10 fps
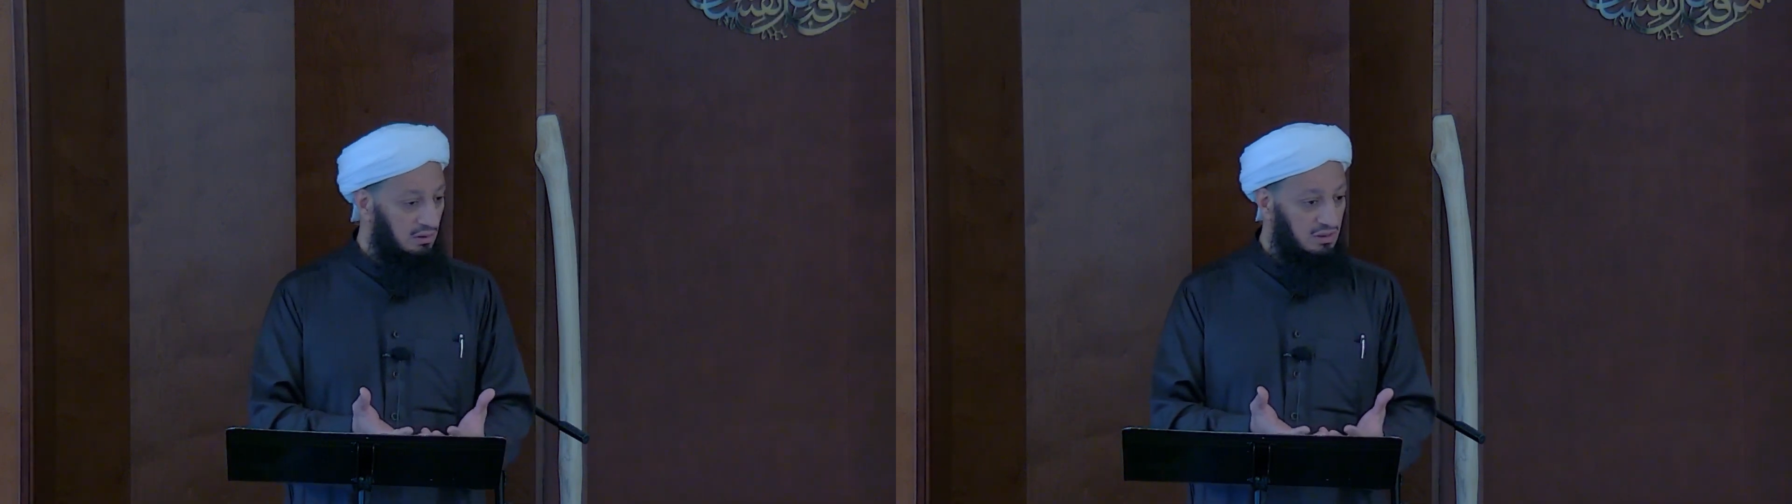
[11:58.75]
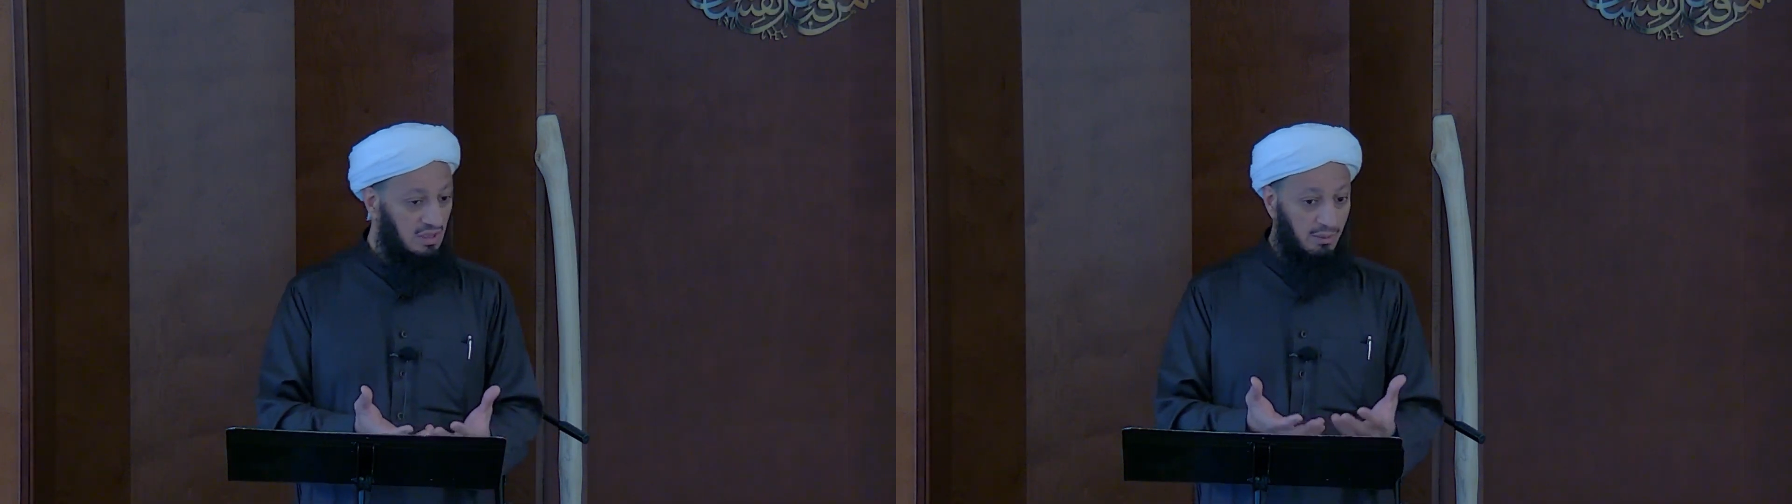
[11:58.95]

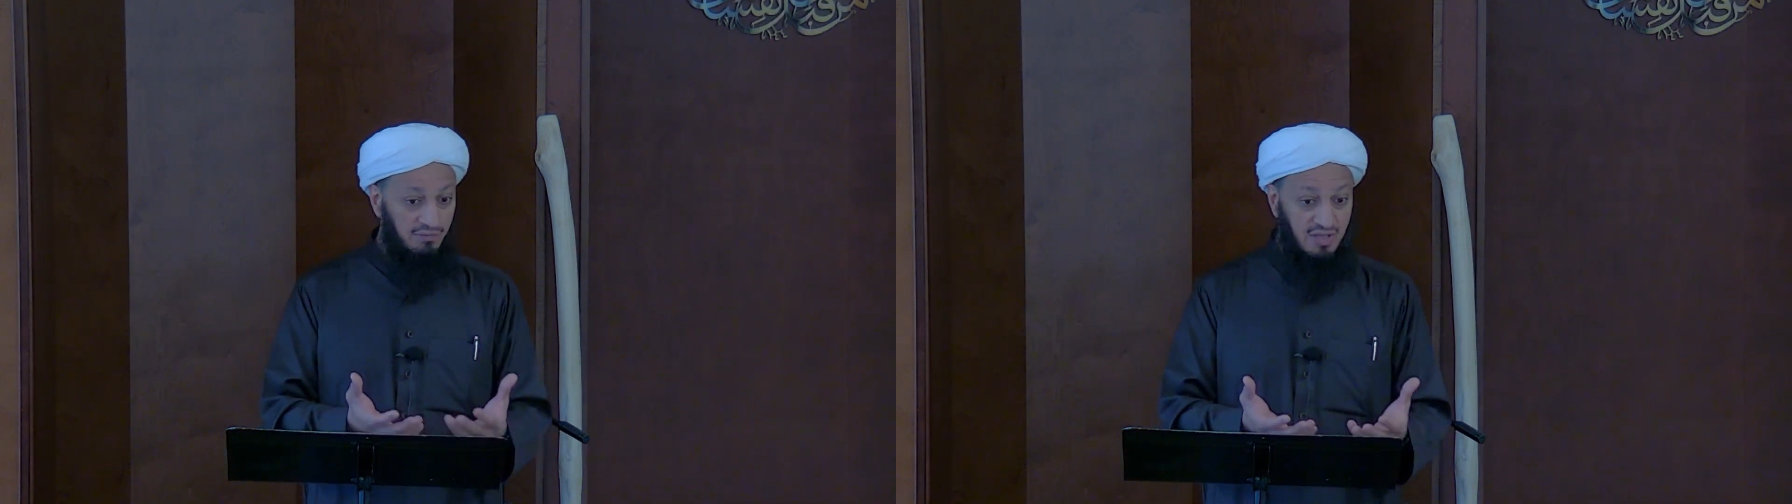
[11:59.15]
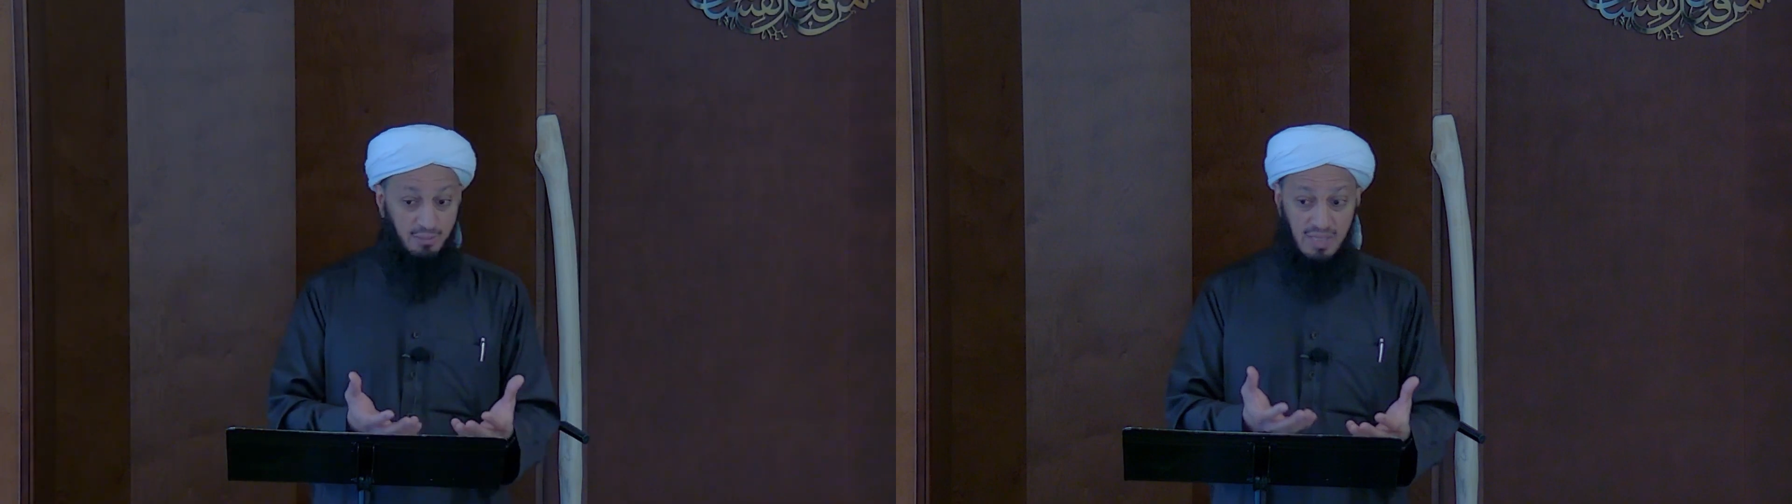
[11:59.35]
Some
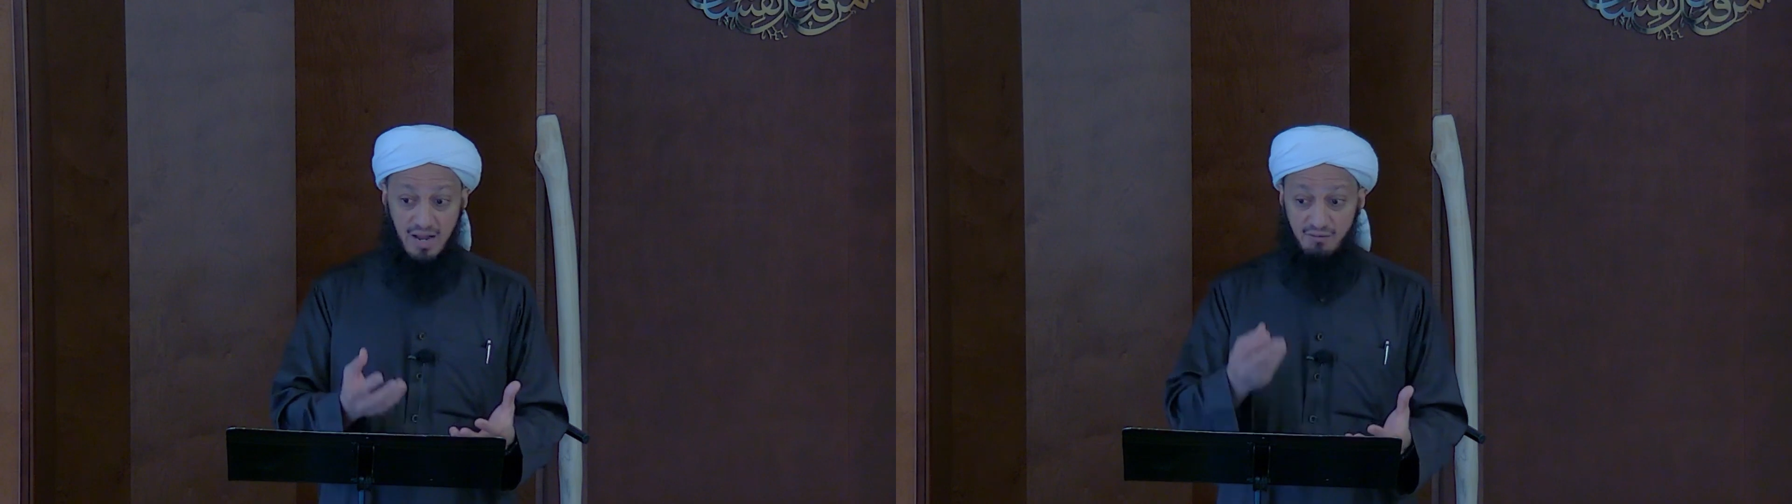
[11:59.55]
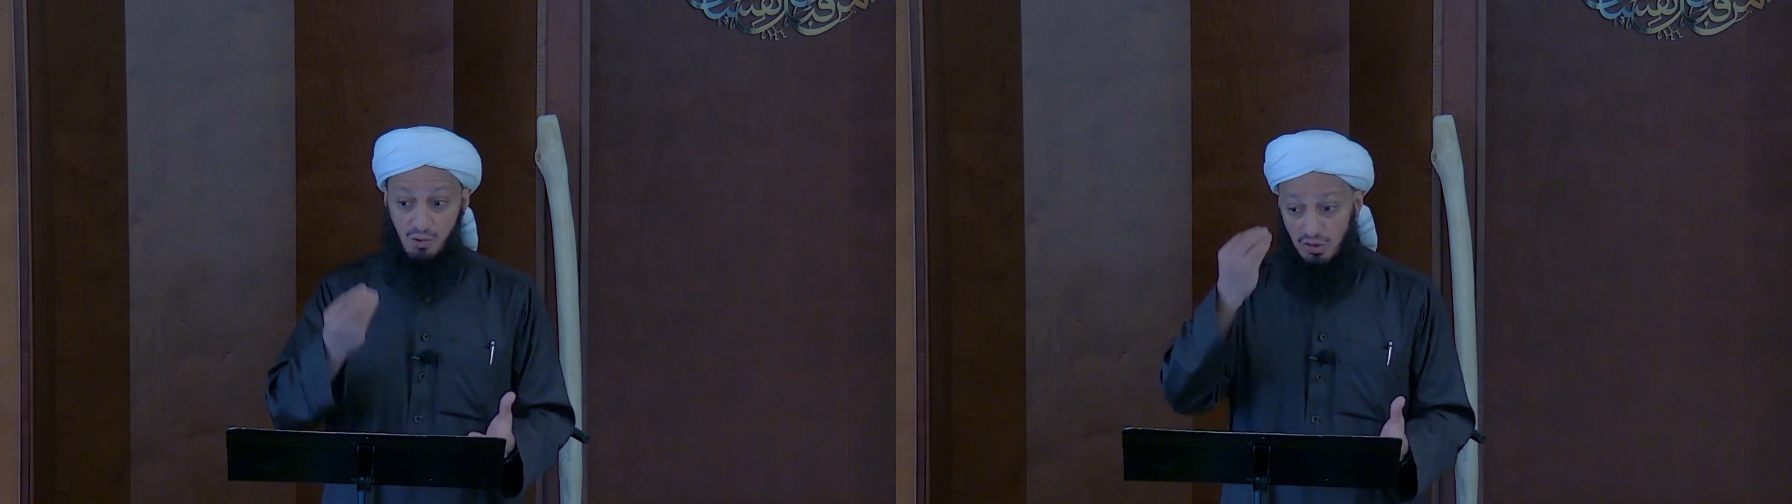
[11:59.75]
of them, they
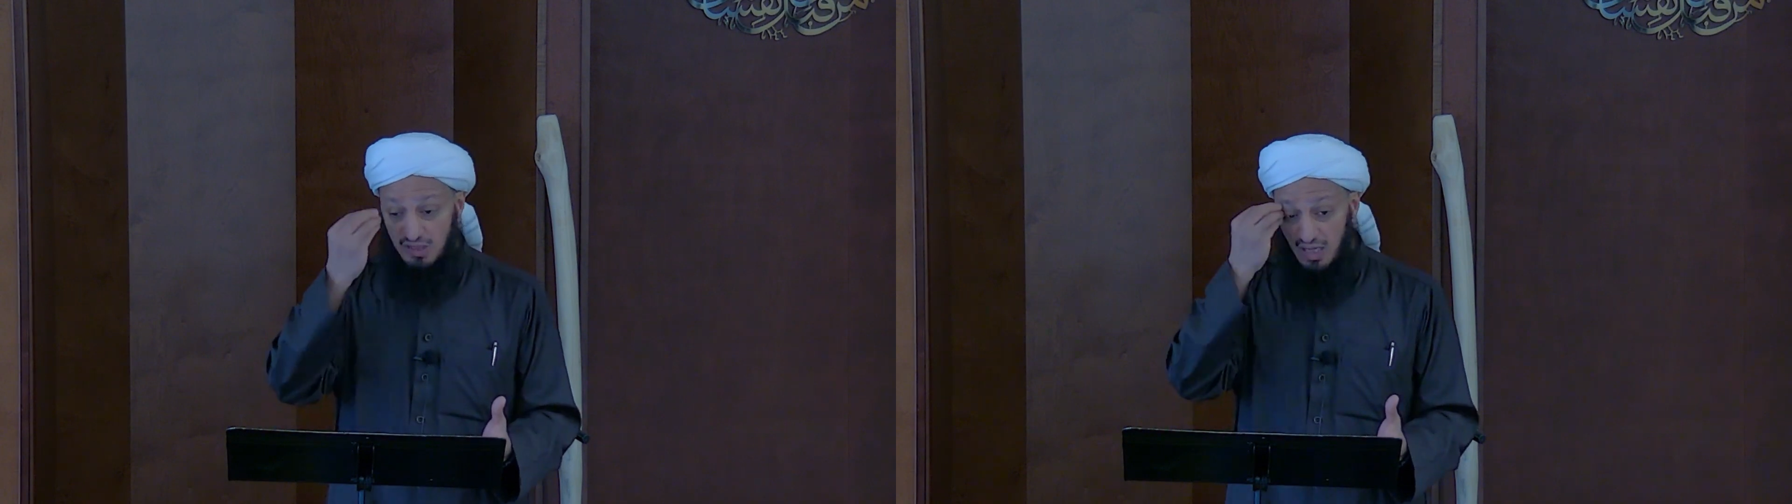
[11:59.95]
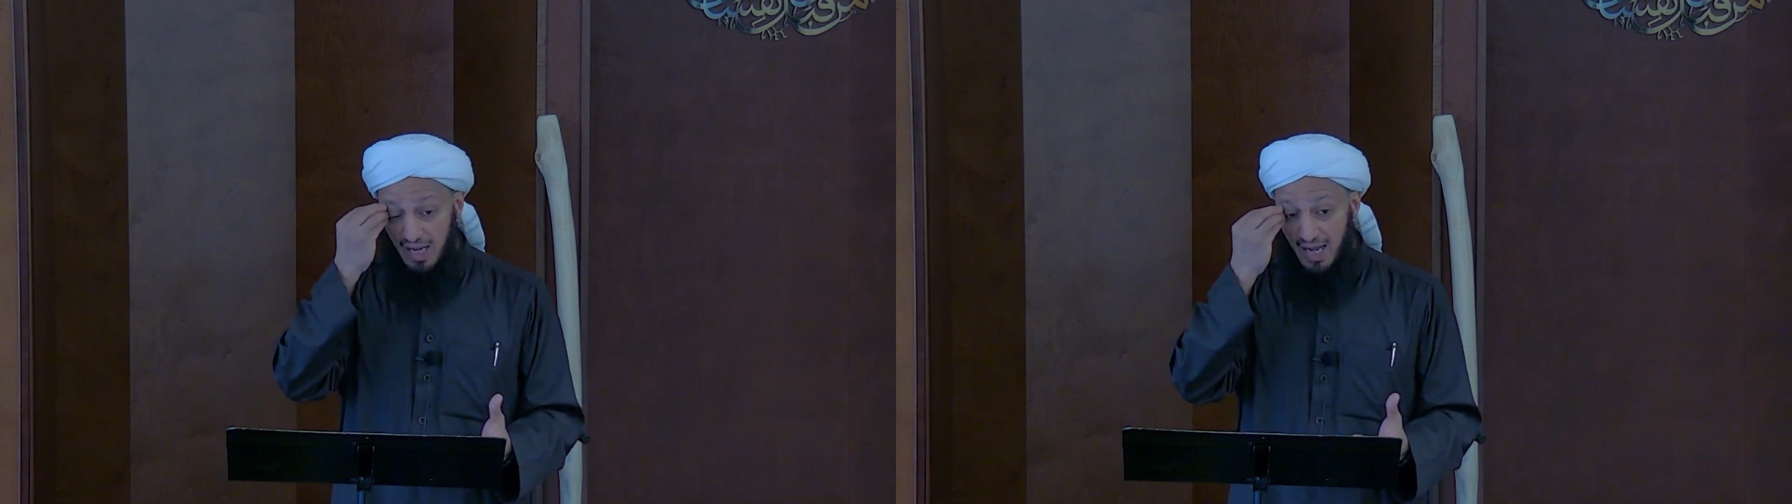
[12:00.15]
have lost
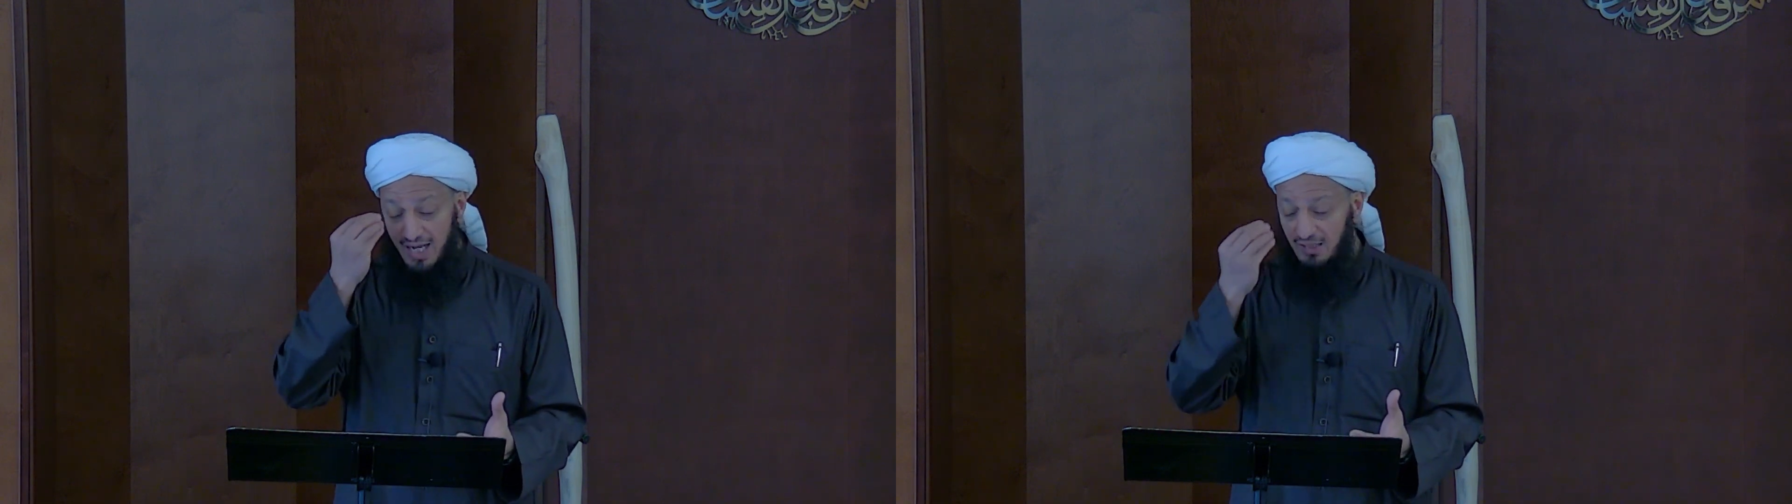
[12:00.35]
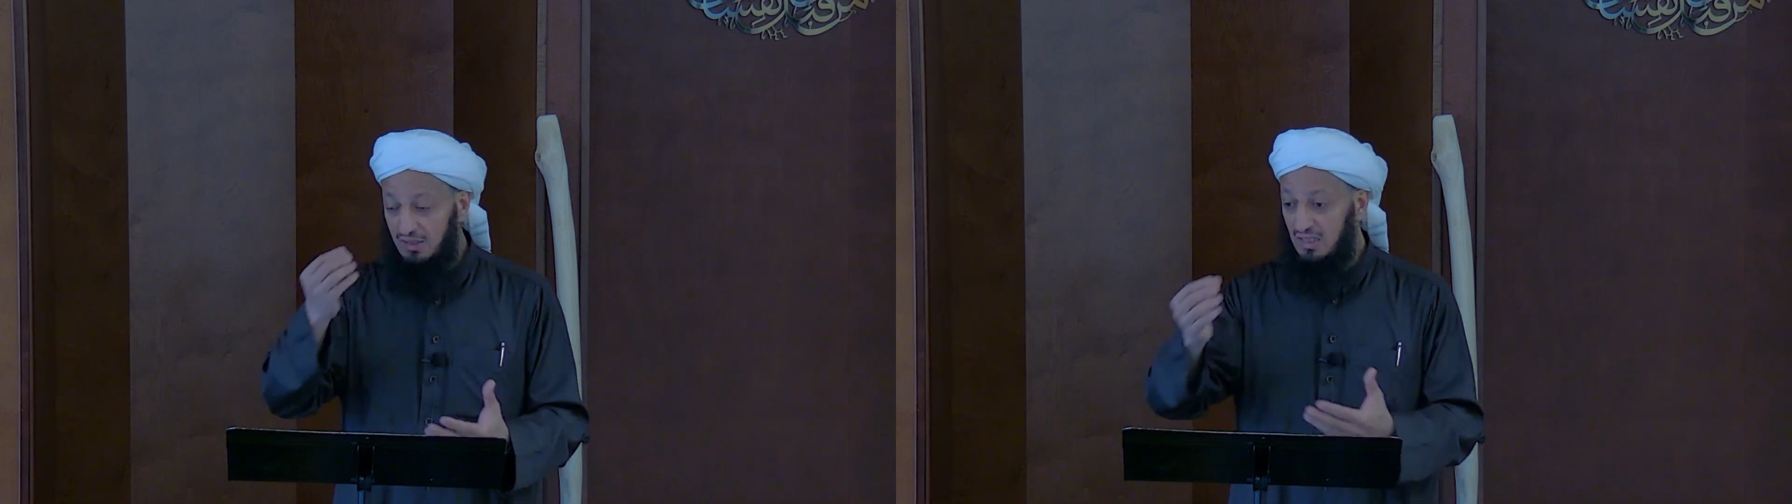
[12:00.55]
their eyes.